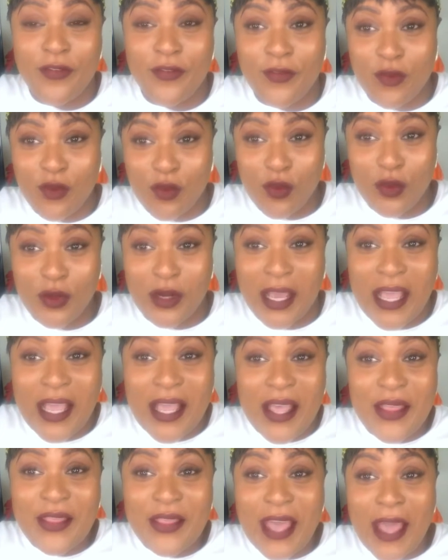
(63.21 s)
food
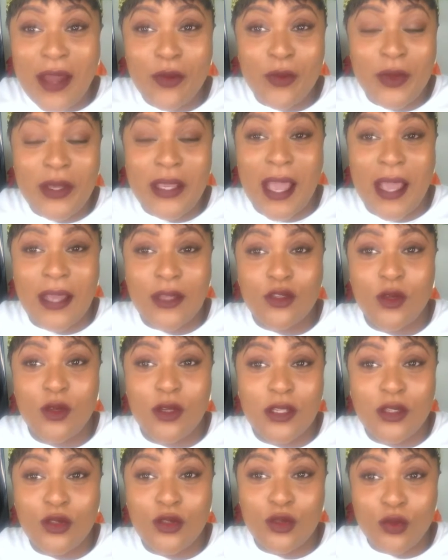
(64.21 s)
than we
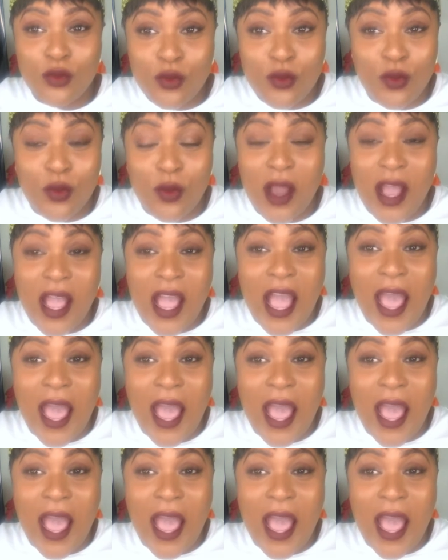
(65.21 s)
actually do,